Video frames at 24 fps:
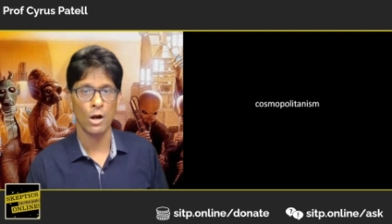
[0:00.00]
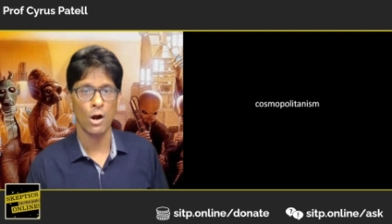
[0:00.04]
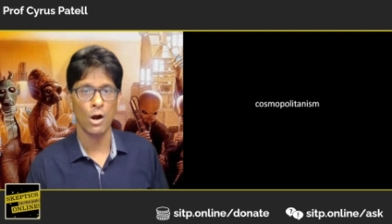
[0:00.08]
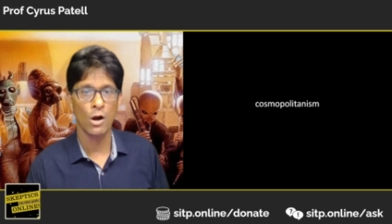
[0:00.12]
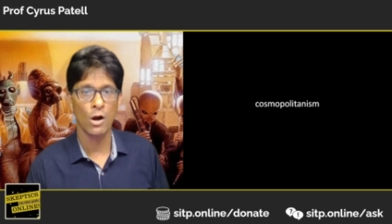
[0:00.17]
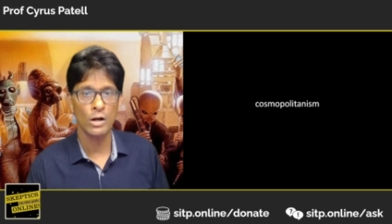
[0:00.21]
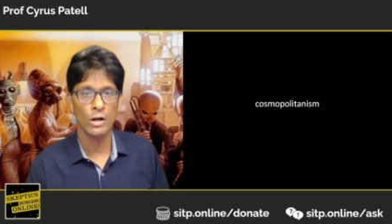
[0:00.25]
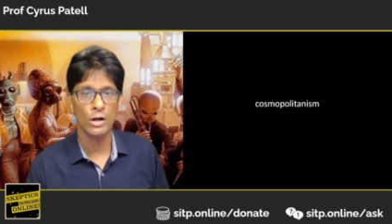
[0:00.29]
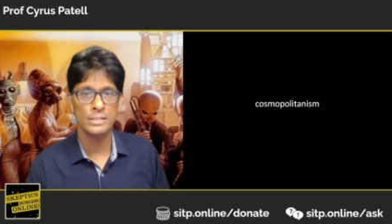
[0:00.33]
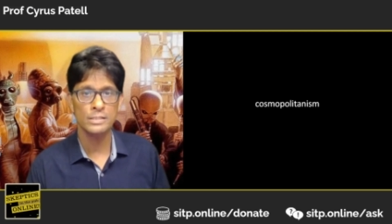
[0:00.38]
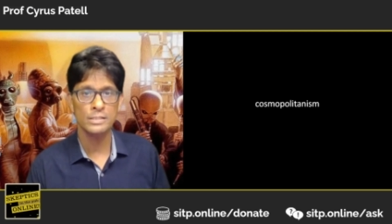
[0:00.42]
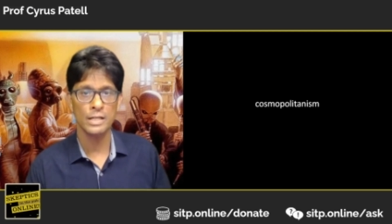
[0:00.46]

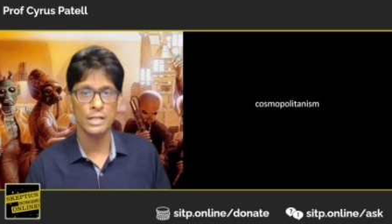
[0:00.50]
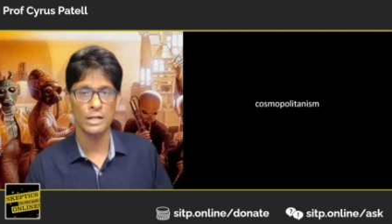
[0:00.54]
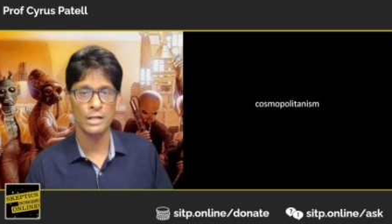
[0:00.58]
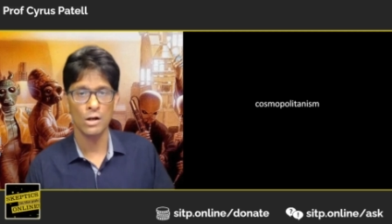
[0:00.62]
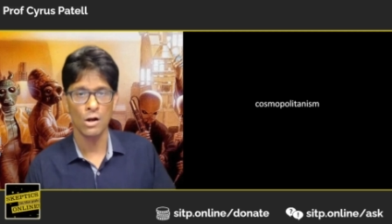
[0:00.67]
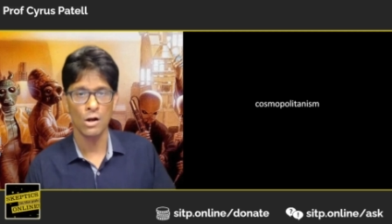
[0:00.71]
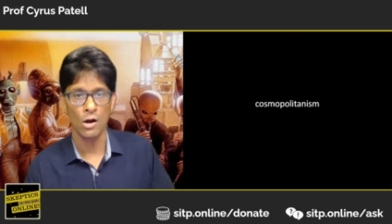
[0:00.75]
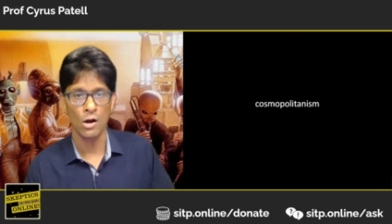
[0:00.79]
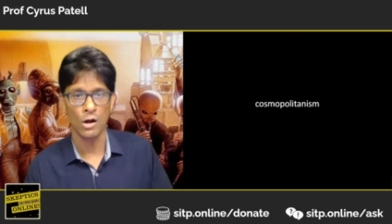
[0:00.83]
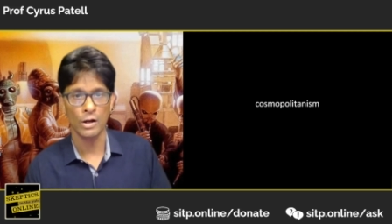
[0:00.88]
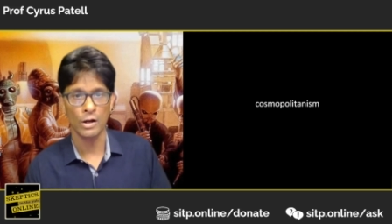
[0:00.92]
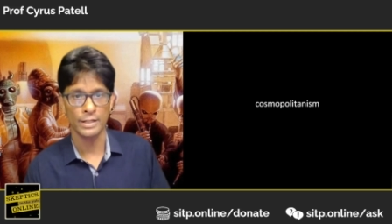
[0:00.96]
artist and
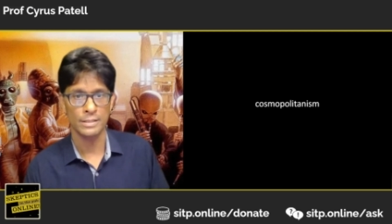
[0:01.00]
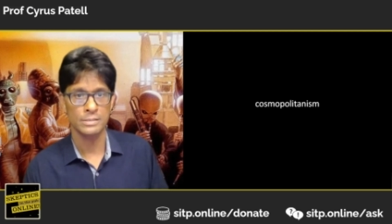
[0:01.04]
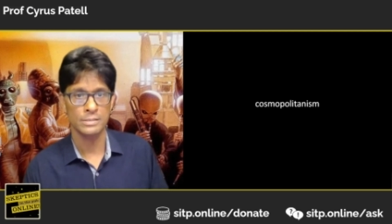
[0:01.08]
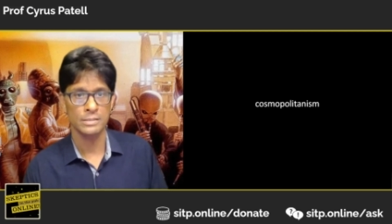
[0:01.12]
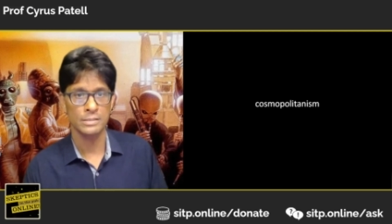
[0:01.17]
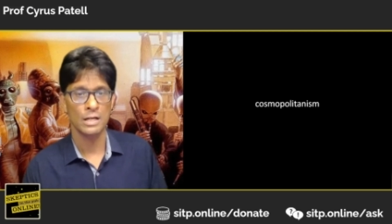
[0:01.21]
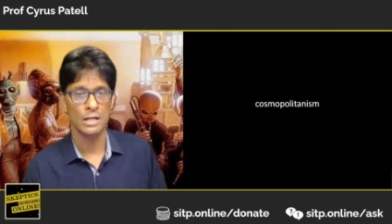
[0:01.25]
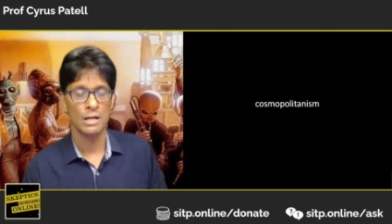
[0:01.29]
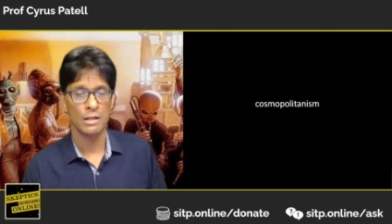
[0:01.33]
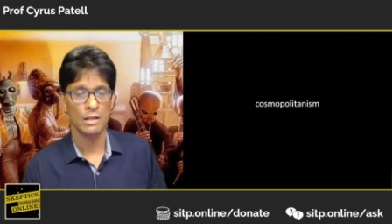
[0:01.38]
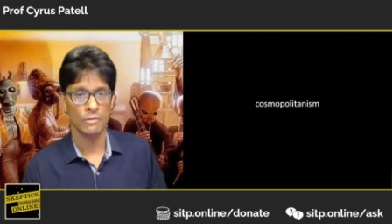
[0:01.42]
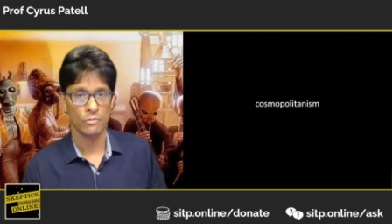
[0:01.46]
audience
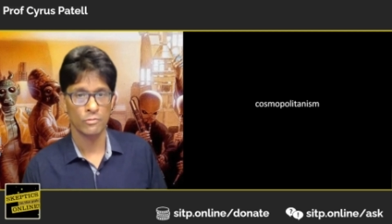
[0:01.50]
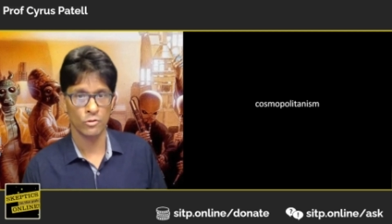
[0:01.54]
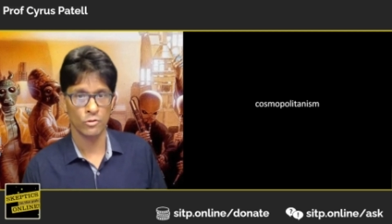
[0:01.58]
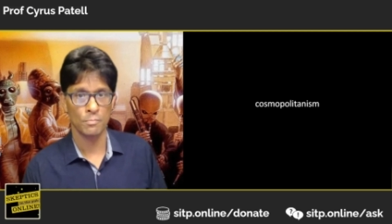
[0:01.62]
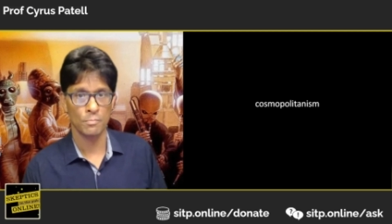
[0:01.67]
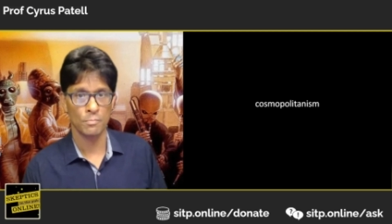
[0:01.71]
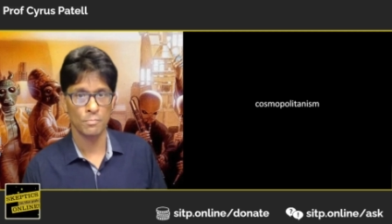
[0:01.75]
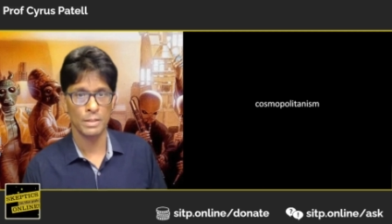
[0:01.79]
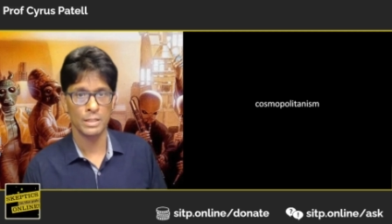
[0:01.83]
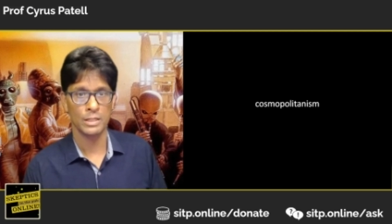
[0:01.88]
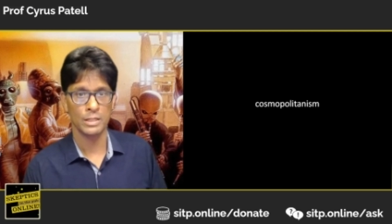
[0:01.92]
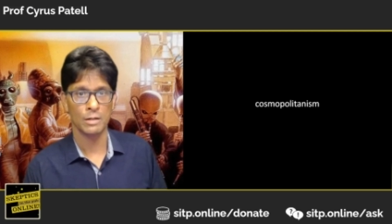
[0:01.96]
through the
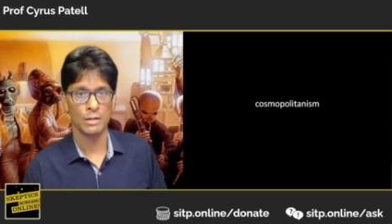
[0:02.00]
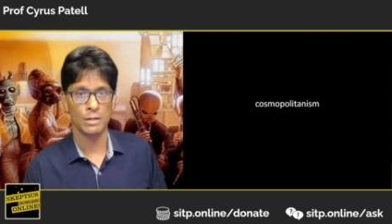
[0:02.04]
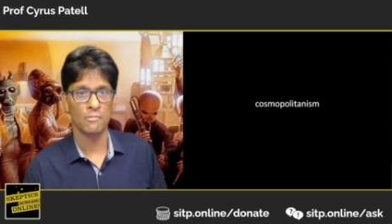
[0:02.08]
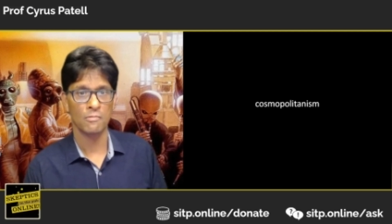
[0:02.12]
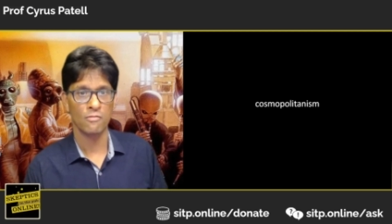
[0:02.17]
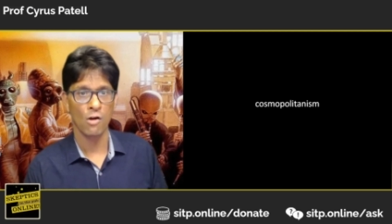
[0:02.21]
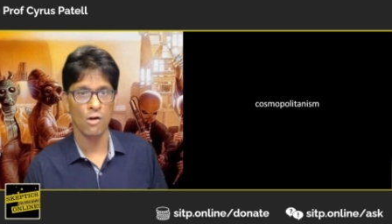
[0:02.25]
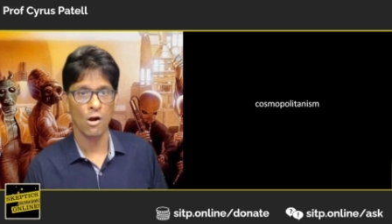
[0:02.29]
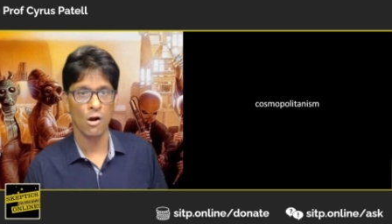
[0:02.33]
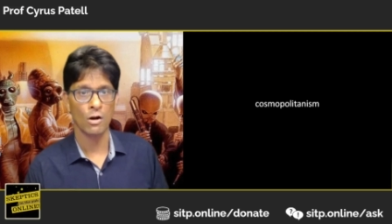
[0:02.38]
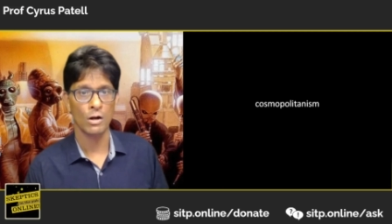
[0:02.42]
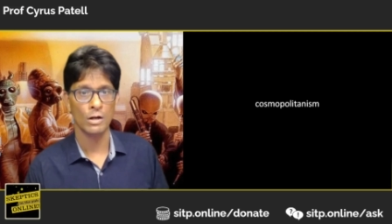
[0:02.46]
medium of
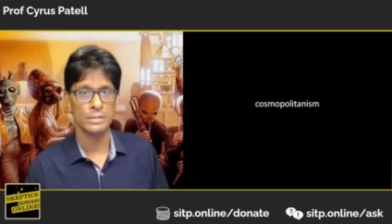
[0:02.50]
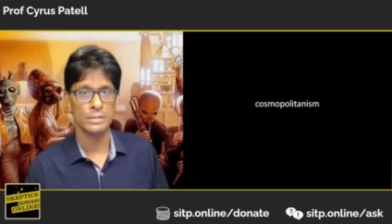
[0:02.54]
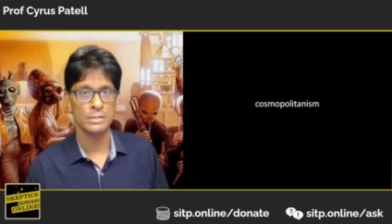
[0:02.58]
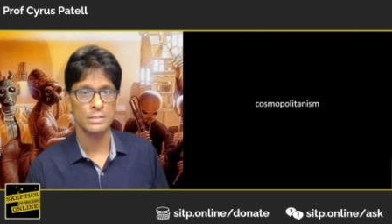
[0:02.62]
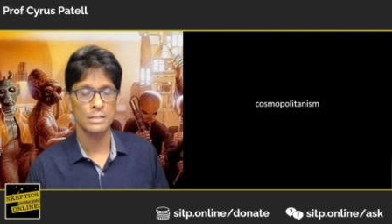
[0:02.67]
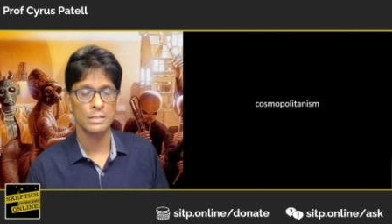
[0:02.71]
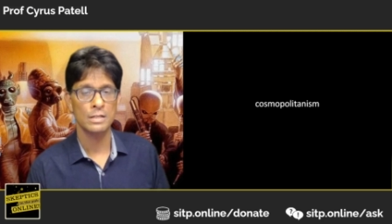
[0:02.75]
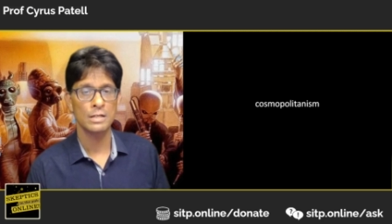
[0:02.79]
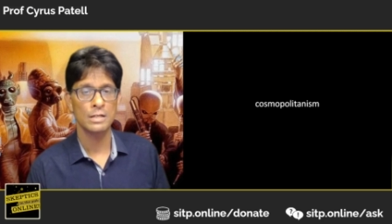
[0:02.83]
art.